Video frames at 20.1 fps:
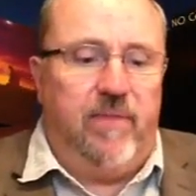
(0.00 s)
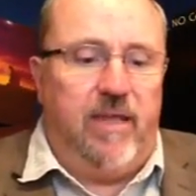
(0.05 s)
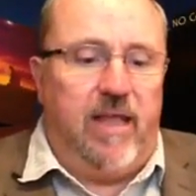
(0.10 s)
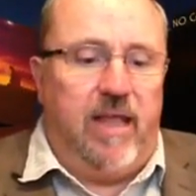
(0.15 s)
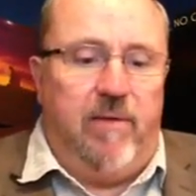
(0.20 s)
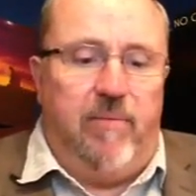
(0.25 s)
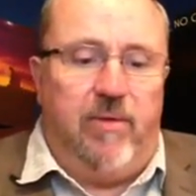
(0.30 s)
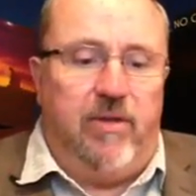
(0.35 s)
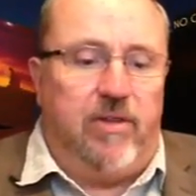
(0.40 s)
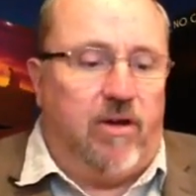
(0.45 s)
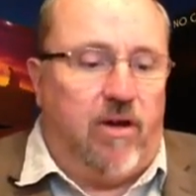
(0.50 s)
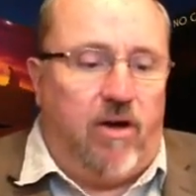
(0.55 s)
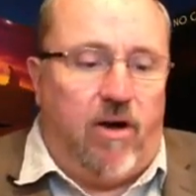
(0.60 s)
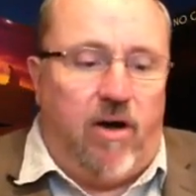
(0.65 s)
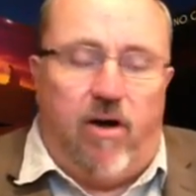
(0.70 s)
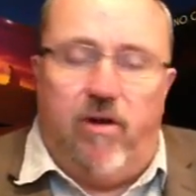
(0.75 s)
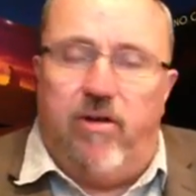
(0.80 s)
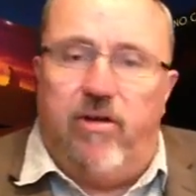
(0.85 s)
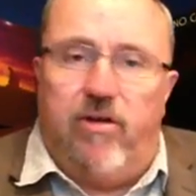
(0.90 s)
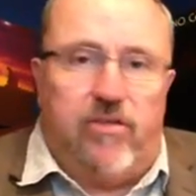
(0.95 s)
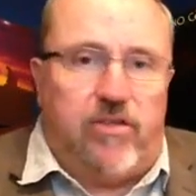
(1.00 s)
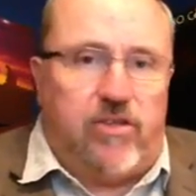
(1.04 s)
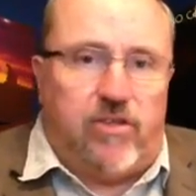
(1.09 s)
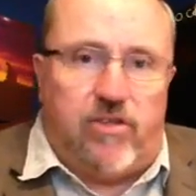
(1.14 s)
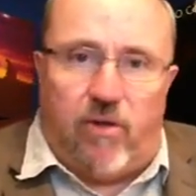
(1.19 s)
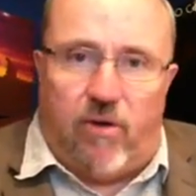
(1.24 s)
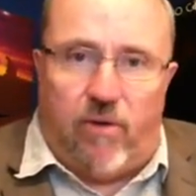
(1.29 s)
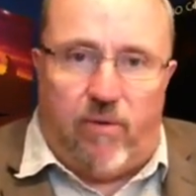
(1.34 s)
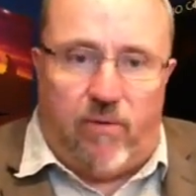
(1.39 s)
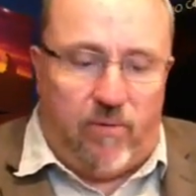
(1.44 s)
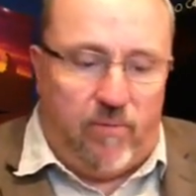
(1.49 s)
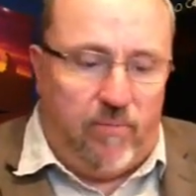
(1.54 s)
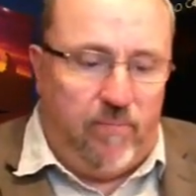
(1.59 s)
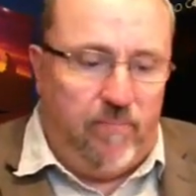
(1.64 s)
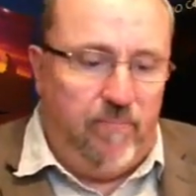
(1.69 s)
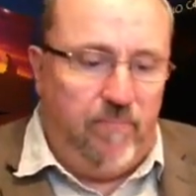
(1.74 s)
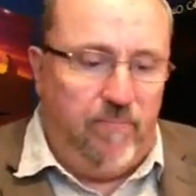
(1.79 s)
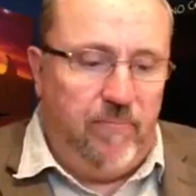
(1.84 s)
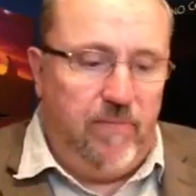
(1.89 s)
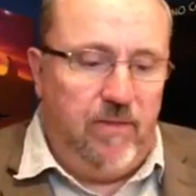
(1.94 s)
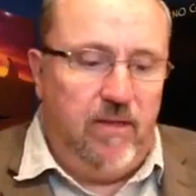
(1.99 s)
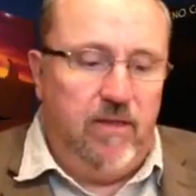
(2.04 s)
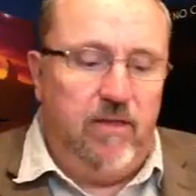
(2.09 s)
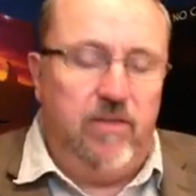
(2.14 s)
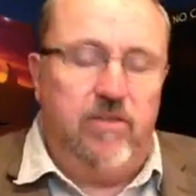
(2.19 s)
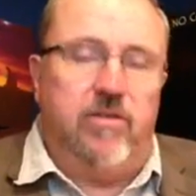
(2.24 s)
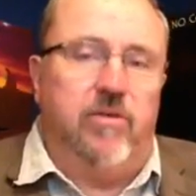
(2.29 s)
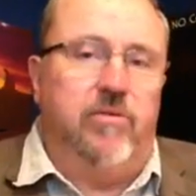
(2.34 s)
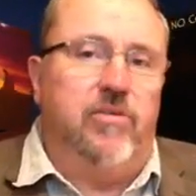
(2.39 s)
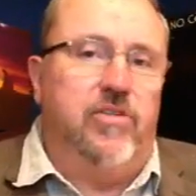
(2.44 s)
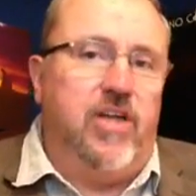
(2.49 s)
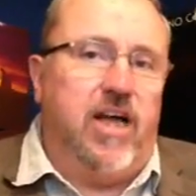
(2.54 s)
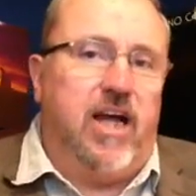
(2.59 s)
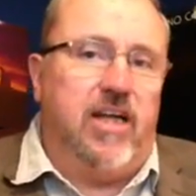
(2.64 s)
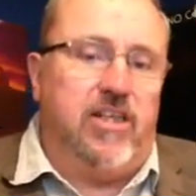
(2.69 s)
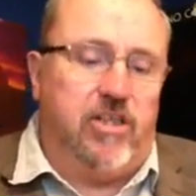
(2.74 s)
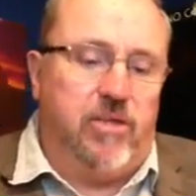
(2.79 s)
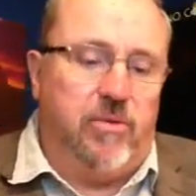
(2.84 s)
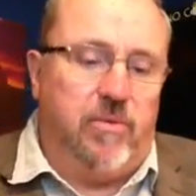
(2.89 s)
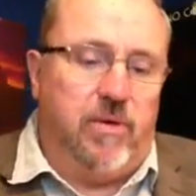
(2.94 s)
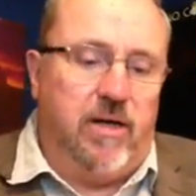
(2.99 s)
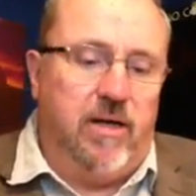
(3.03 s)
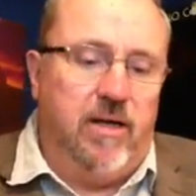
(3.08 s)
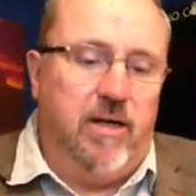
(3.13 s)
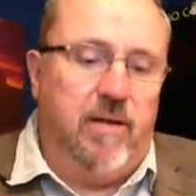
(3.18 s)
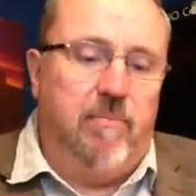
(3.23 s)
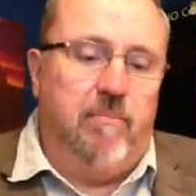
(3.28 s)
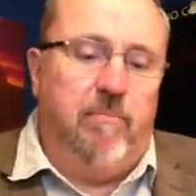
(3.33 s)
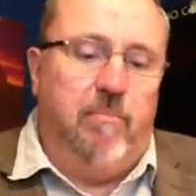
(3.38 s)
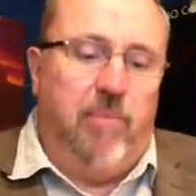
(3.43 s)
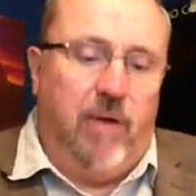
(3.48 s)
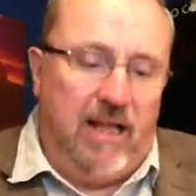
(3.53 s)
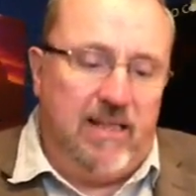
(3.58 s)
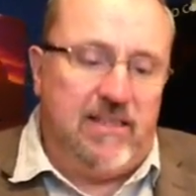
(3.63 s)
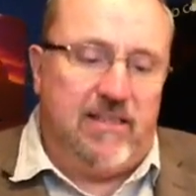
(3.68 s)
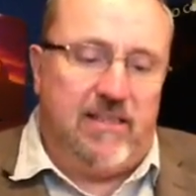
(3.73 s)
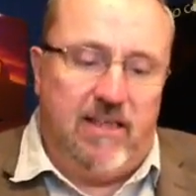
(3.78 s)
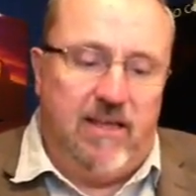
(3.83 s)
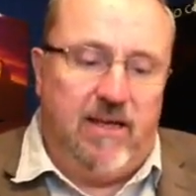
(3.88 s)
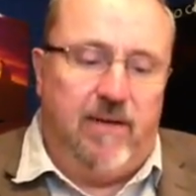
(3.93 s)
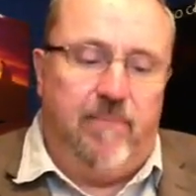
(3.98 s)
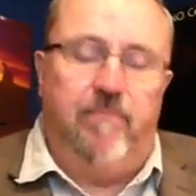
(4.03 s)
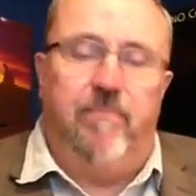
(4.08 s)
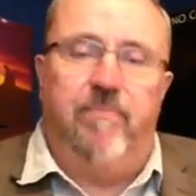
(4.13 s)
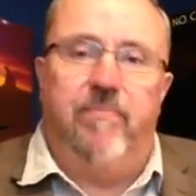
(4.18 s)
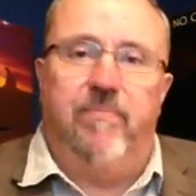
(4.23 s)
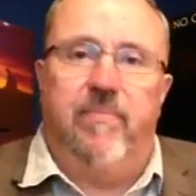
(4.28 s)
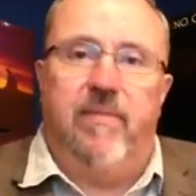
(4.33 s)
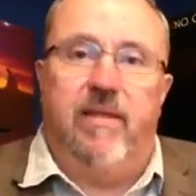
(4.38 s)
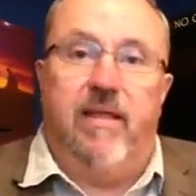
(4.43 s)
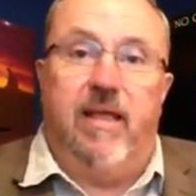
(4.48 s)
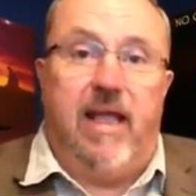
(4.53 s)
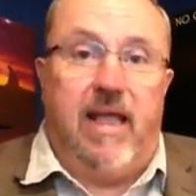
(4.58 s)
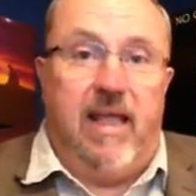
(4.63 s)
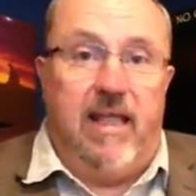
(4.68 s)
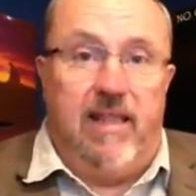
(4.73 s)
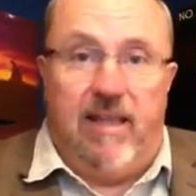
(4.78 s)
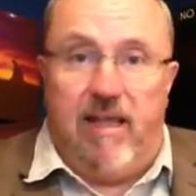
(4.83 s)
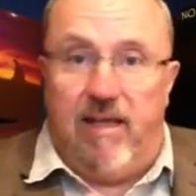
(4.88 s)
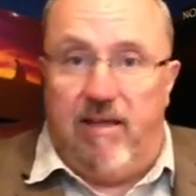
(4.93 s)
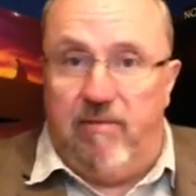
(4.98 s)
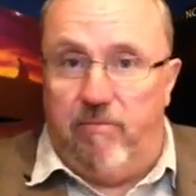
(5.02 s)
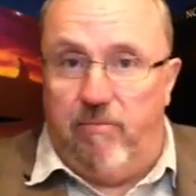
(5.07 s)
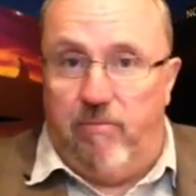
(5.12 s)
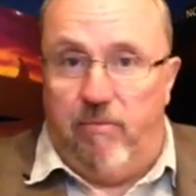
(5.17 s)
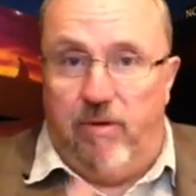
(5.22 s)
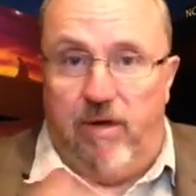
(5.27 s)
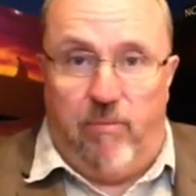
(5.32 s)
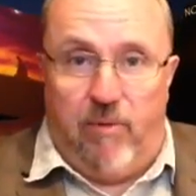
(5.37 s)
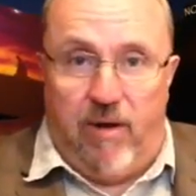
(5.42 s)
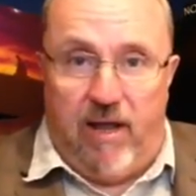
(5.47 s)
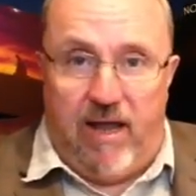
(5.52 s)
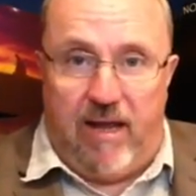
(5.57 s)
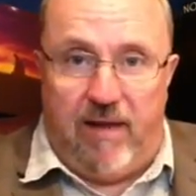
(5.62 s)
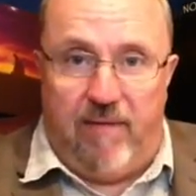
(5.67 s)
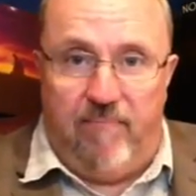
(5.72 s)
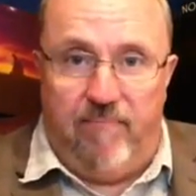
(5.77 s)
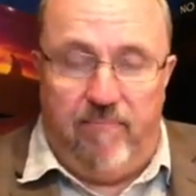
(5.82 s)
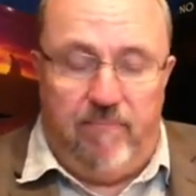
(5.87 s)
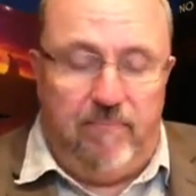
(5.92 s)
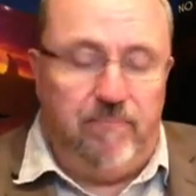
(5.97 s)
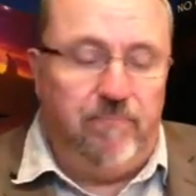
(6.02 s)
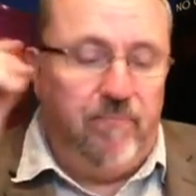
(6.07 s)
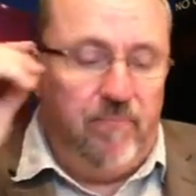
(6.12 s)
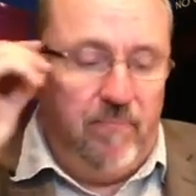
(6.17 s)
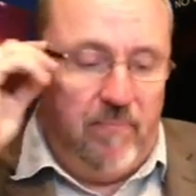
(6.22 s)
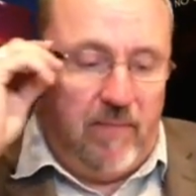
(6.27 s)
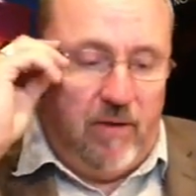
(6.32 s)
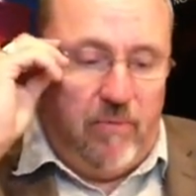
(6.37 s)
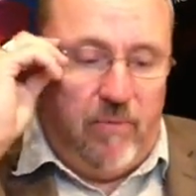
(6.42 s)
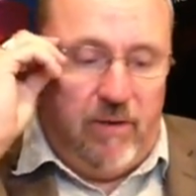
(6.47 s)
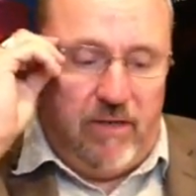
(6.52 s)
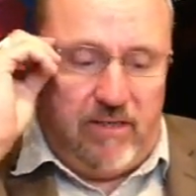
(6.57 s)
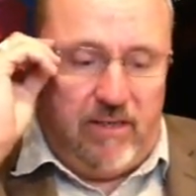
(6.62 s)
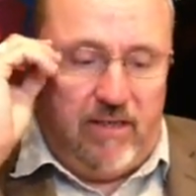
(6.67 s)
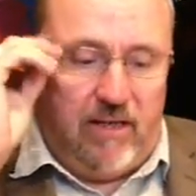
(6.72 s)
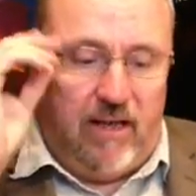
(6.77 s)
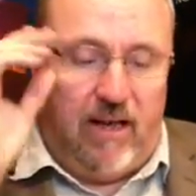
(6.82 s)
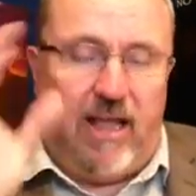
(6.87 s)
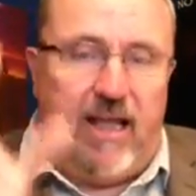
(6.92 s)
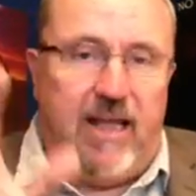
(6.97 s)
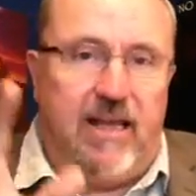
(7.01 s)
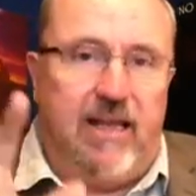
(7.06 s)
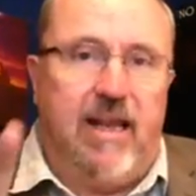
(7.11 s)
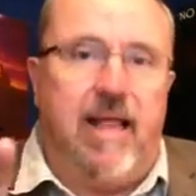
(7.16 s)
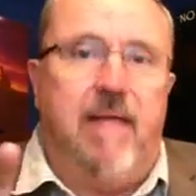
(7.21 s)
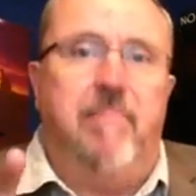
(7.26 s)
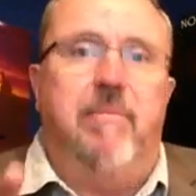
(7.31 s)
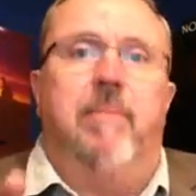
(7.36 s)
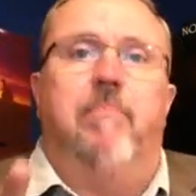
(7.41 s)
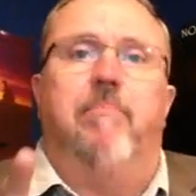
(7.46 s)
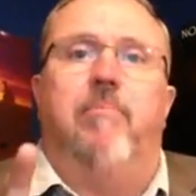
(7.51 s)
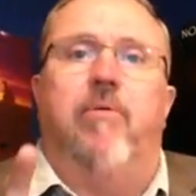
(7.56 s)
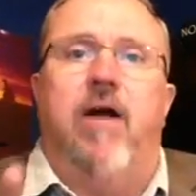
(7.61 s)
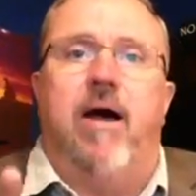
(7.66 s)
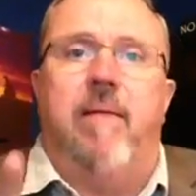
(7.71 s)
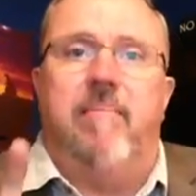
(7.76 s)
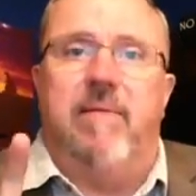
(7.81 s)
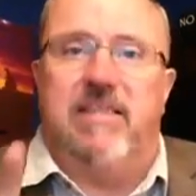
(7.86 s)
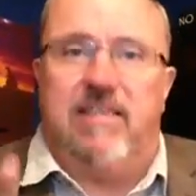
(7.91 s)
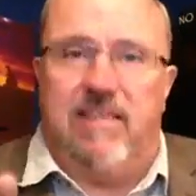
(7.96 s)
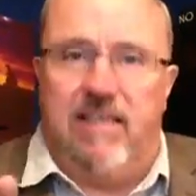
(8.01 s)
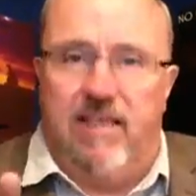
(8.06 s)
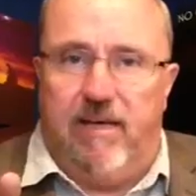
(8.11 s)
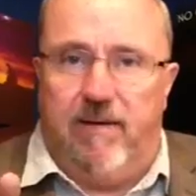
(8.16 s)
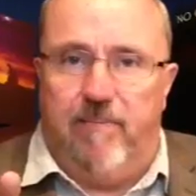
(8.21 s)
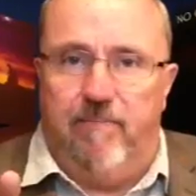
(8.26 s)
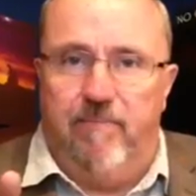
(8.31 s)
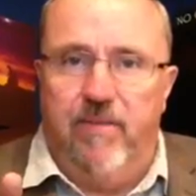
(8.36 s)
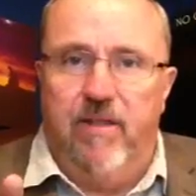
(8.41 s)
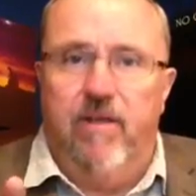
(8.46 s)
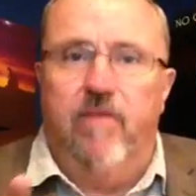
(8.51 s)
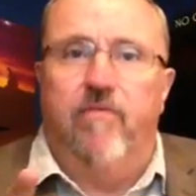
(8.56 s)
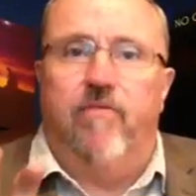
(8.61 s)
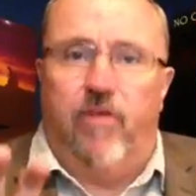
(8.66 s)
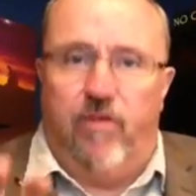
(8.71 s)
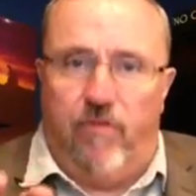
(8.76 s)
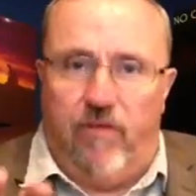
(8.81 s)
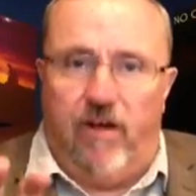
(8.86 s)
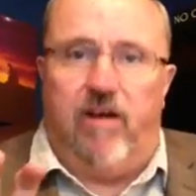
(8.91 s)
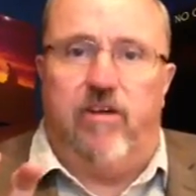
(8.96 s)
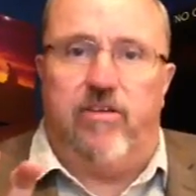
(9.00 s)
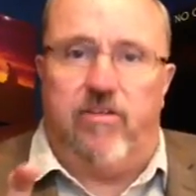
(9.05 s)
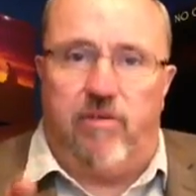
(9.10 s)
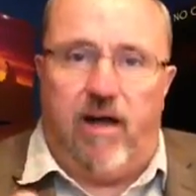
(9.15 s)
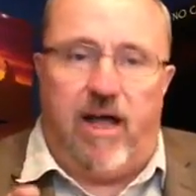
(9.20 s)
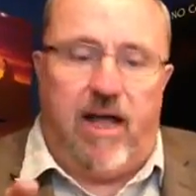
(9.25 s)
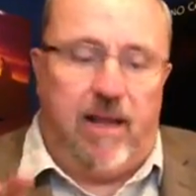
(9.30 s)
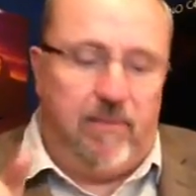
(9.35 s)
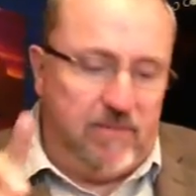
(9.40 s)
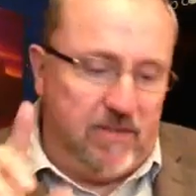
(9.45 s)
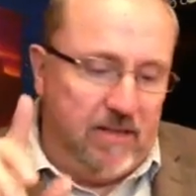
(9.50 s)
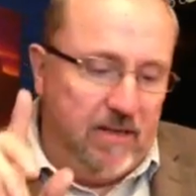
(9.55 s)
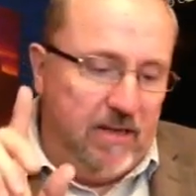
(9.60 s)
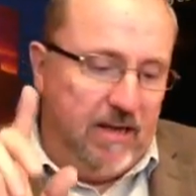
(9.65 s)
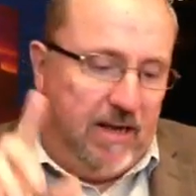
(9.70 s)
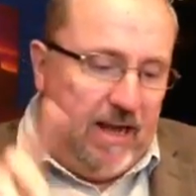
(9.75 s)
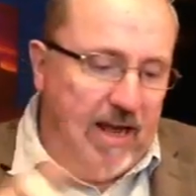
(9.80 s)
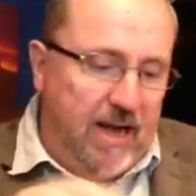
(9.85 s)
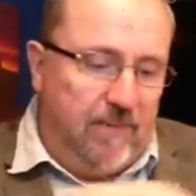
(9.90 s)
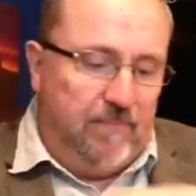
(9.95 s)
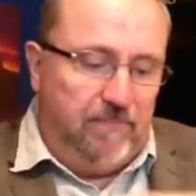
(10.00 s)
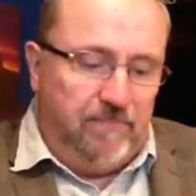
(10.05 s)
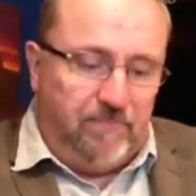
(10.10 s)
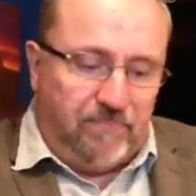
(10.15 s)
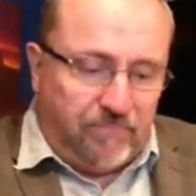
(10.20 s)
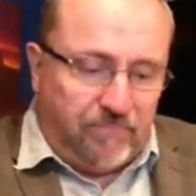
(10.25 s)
and with all your soul. So Joshua blessed them, and they went away. They went to the land that had been promised them for their tribes. Now,